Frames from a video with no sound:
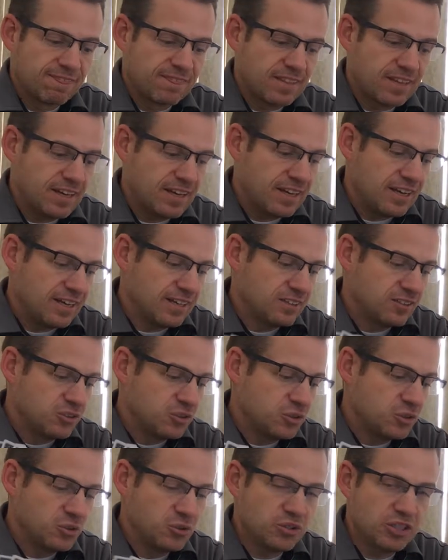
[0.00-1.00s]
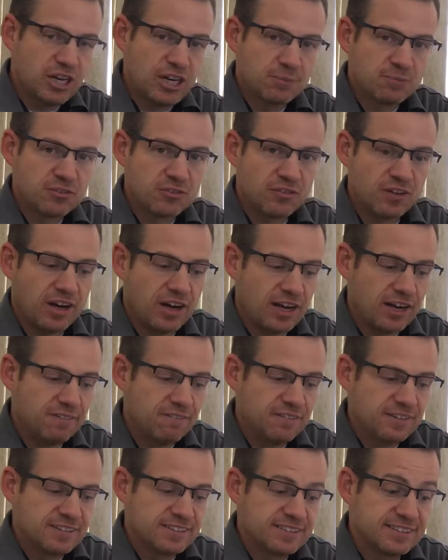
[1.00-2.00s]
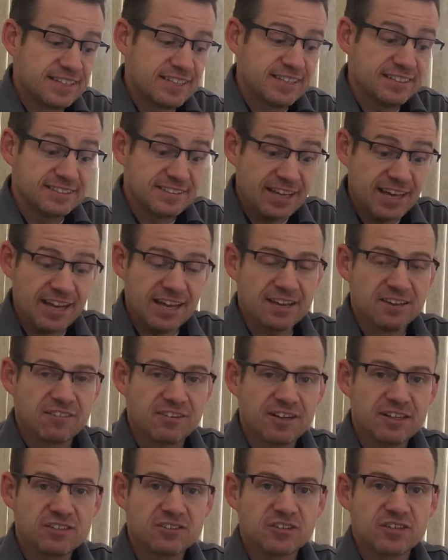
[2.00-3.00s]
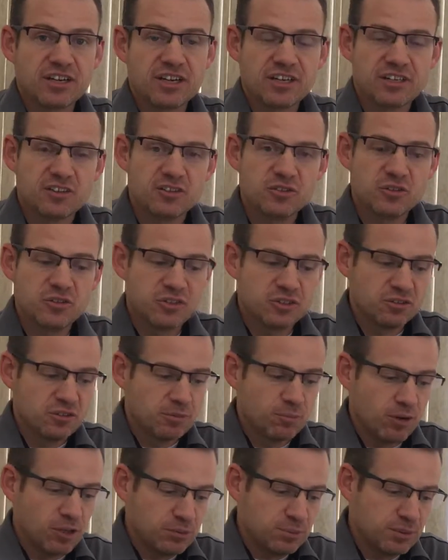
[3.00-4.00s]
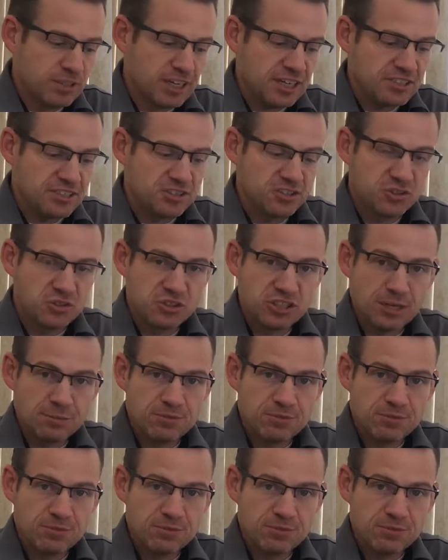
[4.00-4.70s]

and 2 times 5 is 10, right? So they got to do the multiplication 2 times